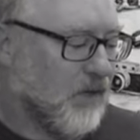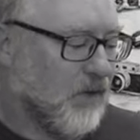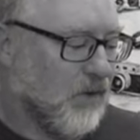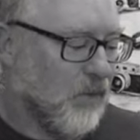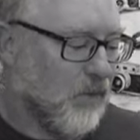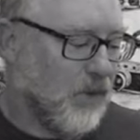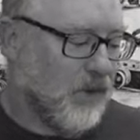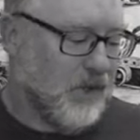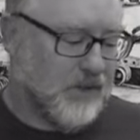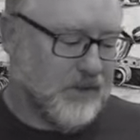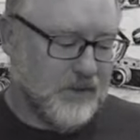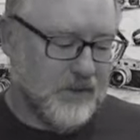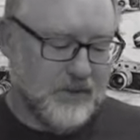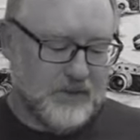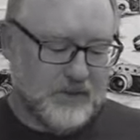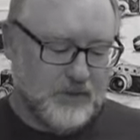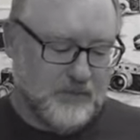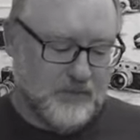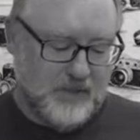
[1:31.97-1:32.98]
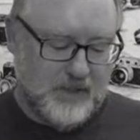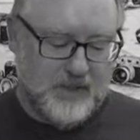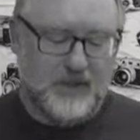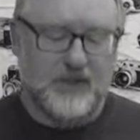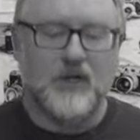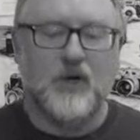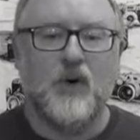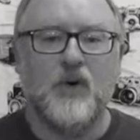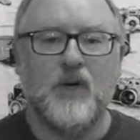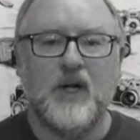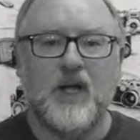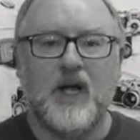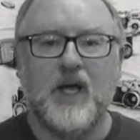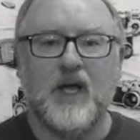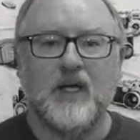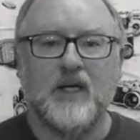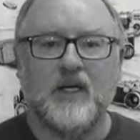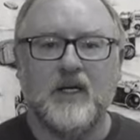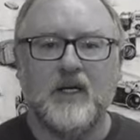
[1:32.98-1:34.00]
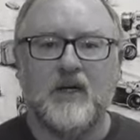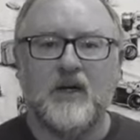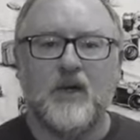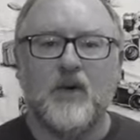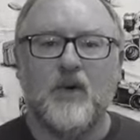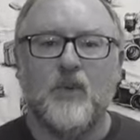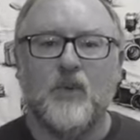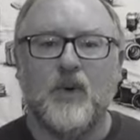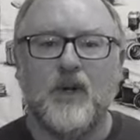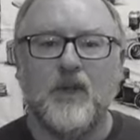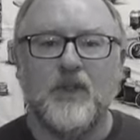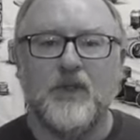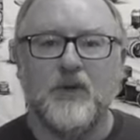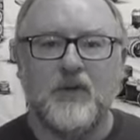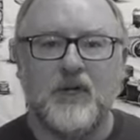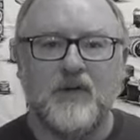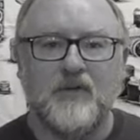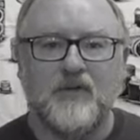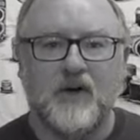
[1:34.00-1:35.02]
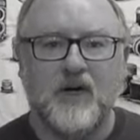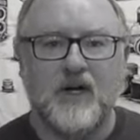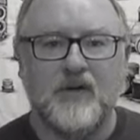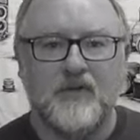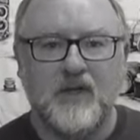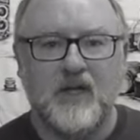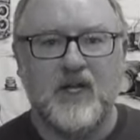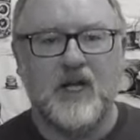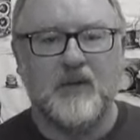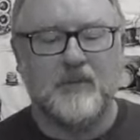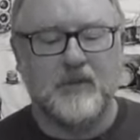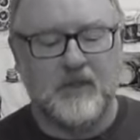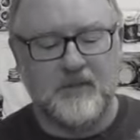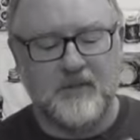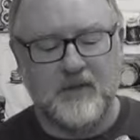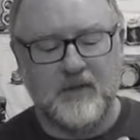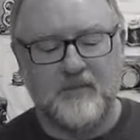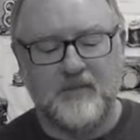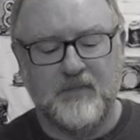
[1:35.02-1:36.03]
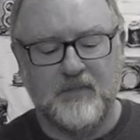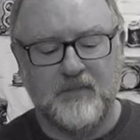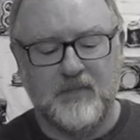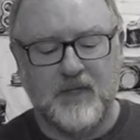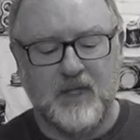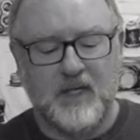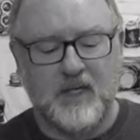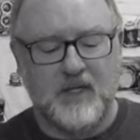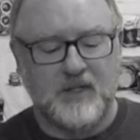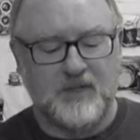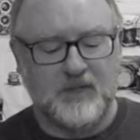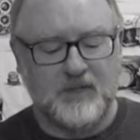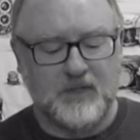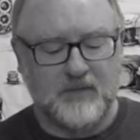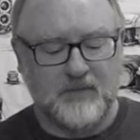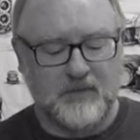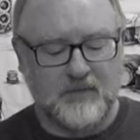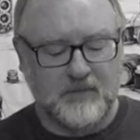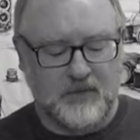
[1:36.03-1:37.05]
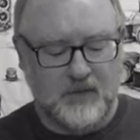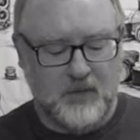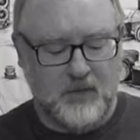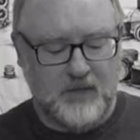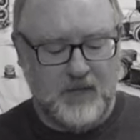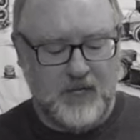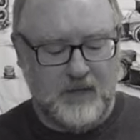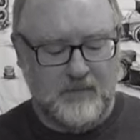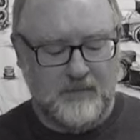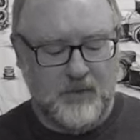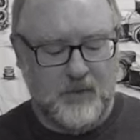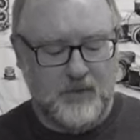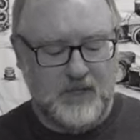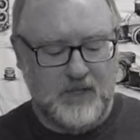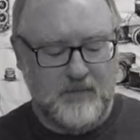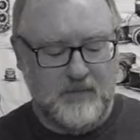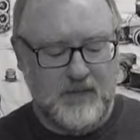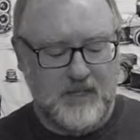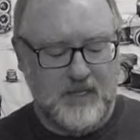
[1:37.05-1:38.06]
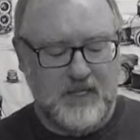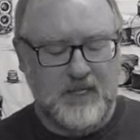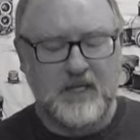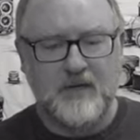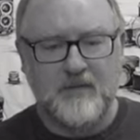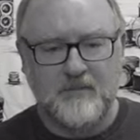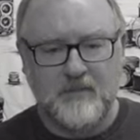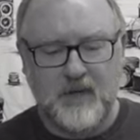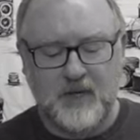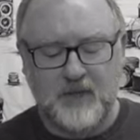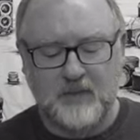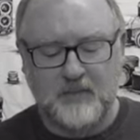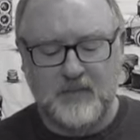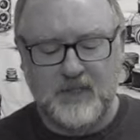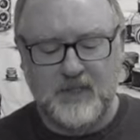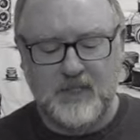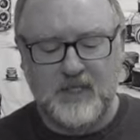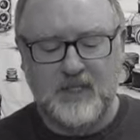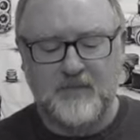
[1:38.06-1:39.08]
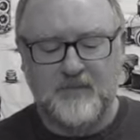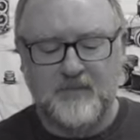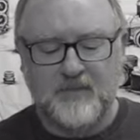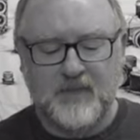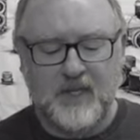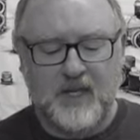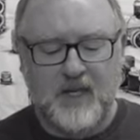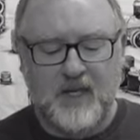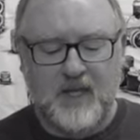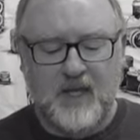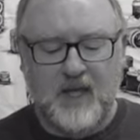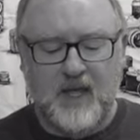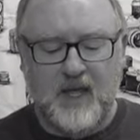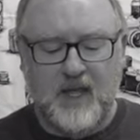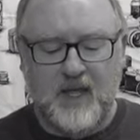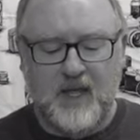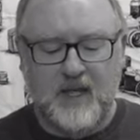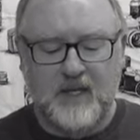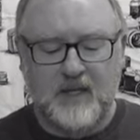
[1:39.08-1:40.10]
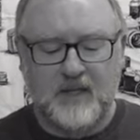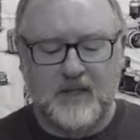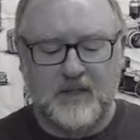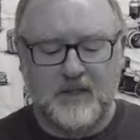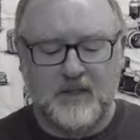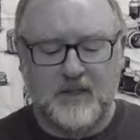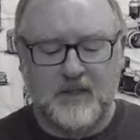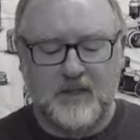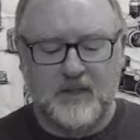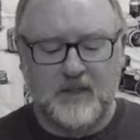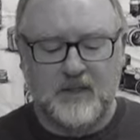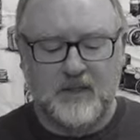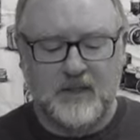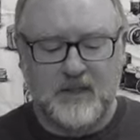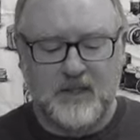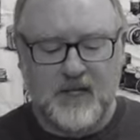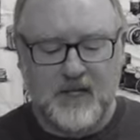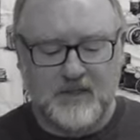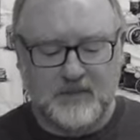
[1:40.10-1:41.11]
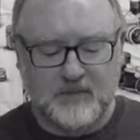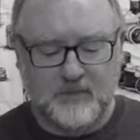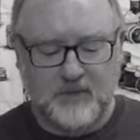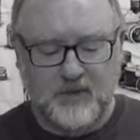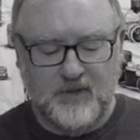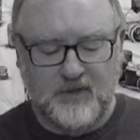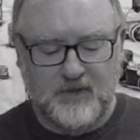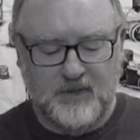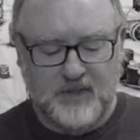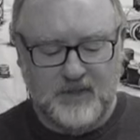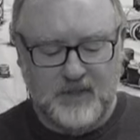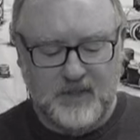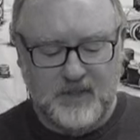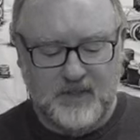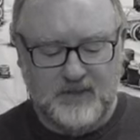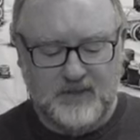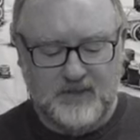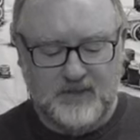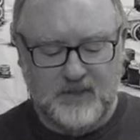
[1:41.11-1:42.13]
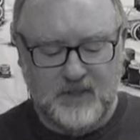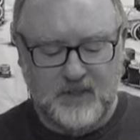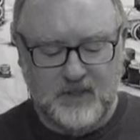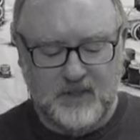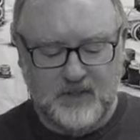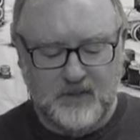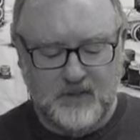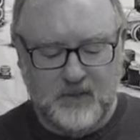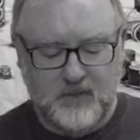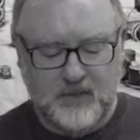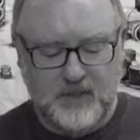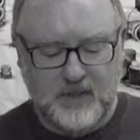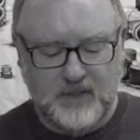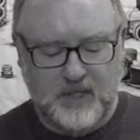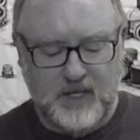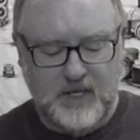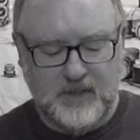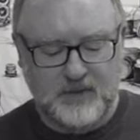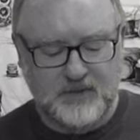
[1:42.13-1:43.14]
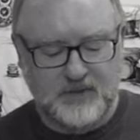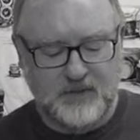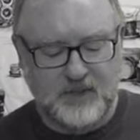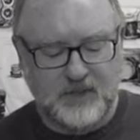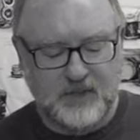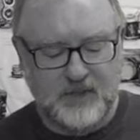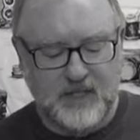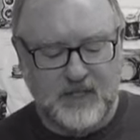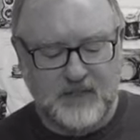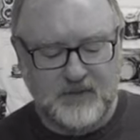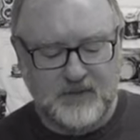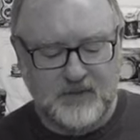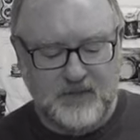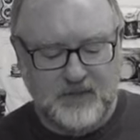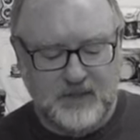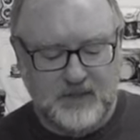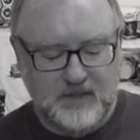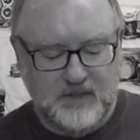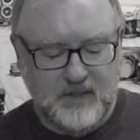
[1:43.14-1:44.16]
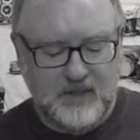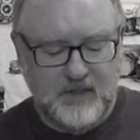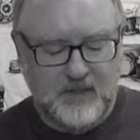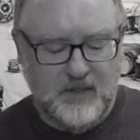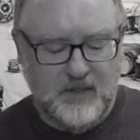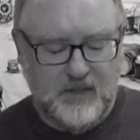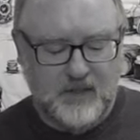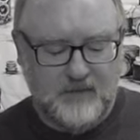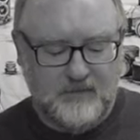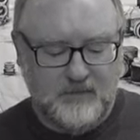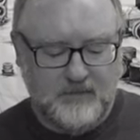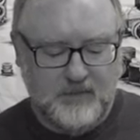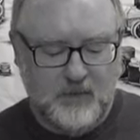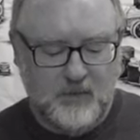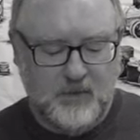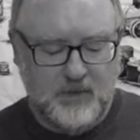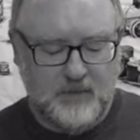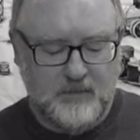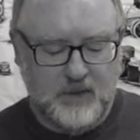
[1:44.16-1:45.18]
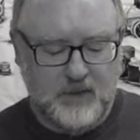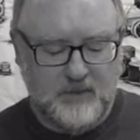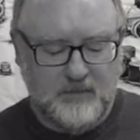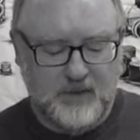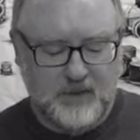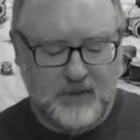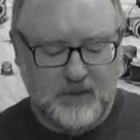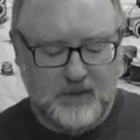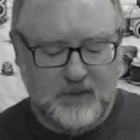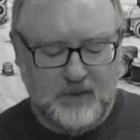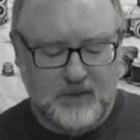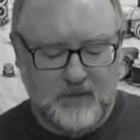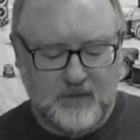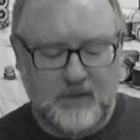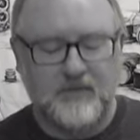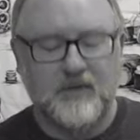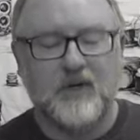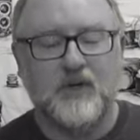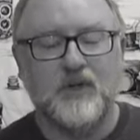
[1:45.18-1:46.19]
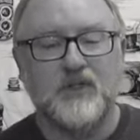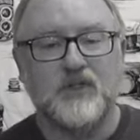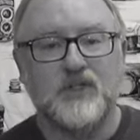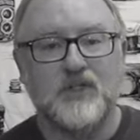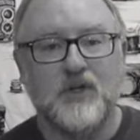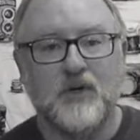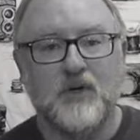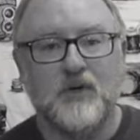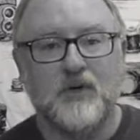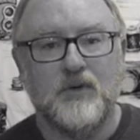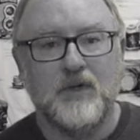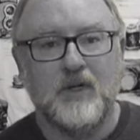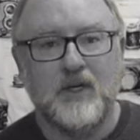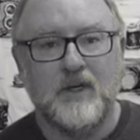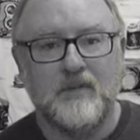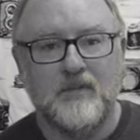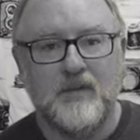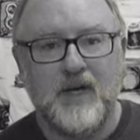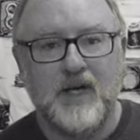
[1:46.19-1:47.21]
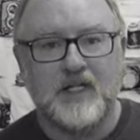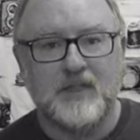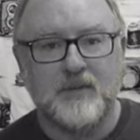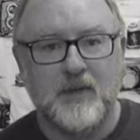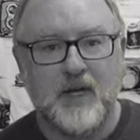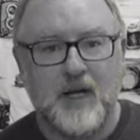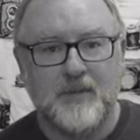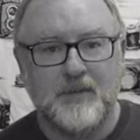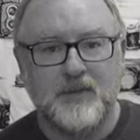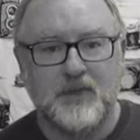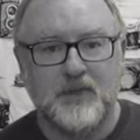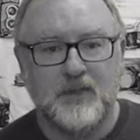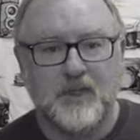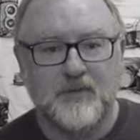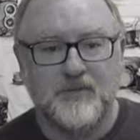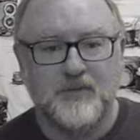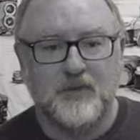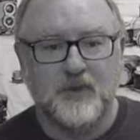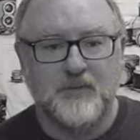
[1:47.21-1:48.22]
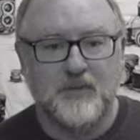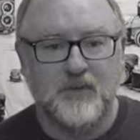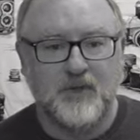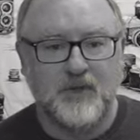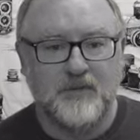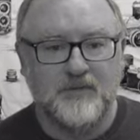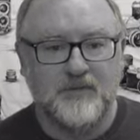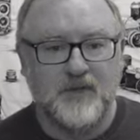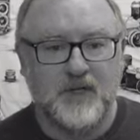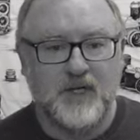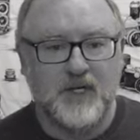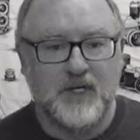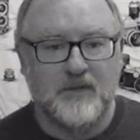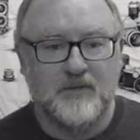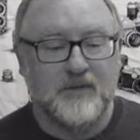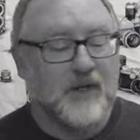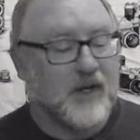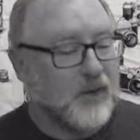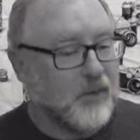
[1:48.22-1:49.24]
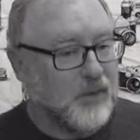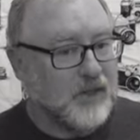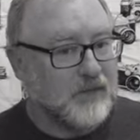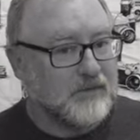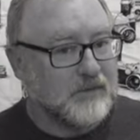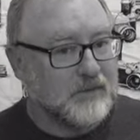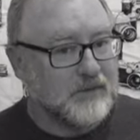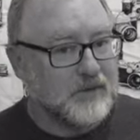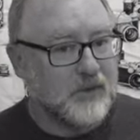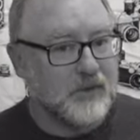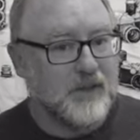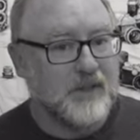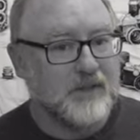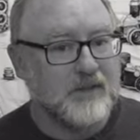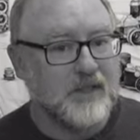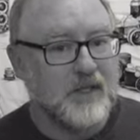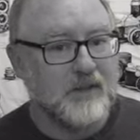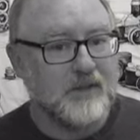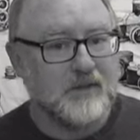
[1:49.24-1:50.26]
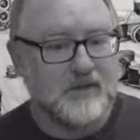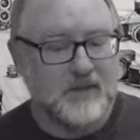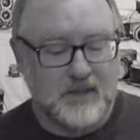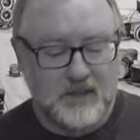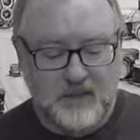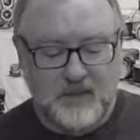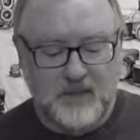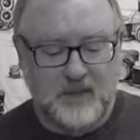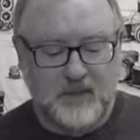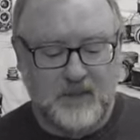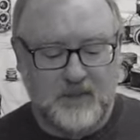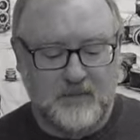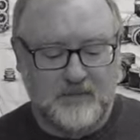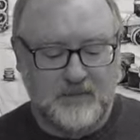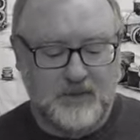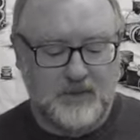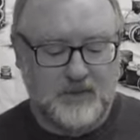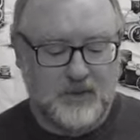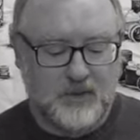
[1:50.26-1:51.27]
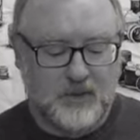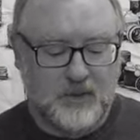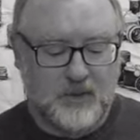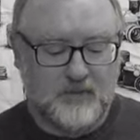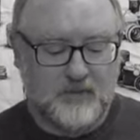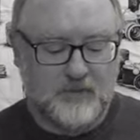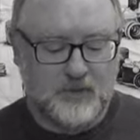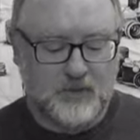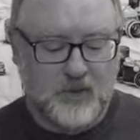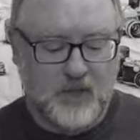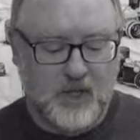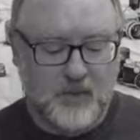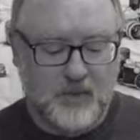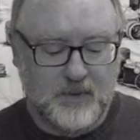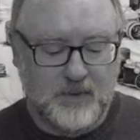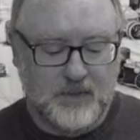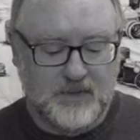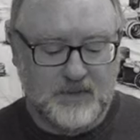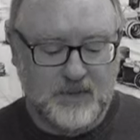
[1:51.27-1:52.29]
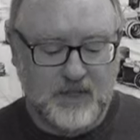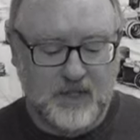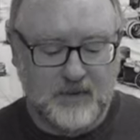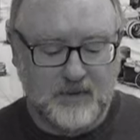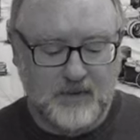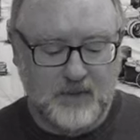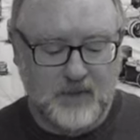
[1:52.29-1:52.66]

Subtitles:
One of those would be the Kodak 135 camera. This is a Kodak Pony B, Model B, and it has a very nice Kodak Aniston lens in it, 51mm, a very slow maximum aperture f4.5. However, don't let that deter you from trying one of these out.